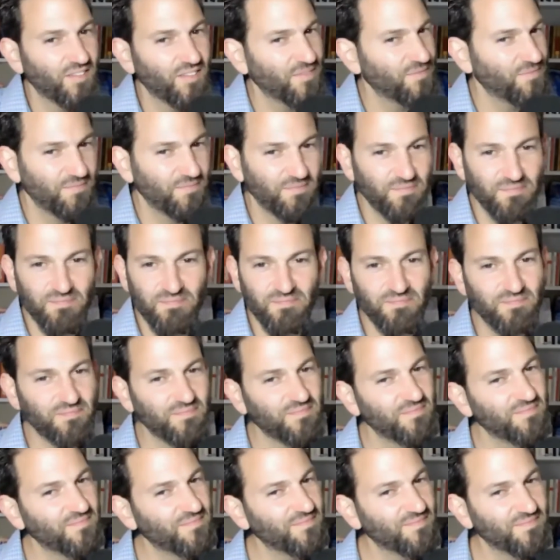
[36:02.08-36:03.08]
Do you
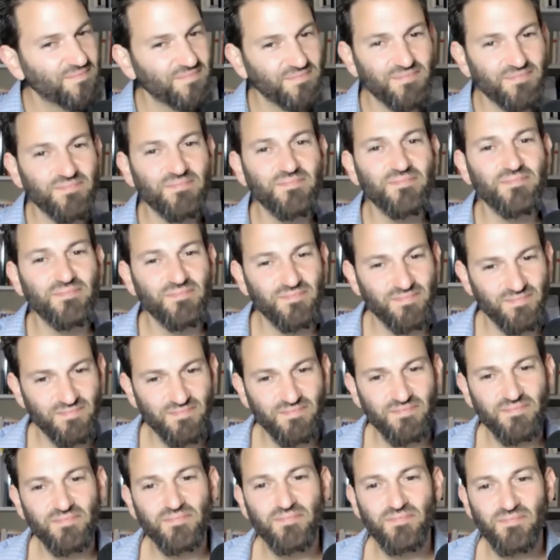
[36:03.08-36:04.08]
understand what
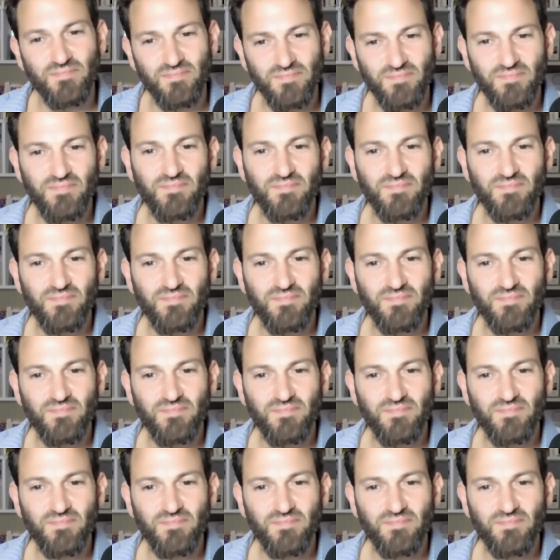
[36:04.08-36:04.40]
they're doing here?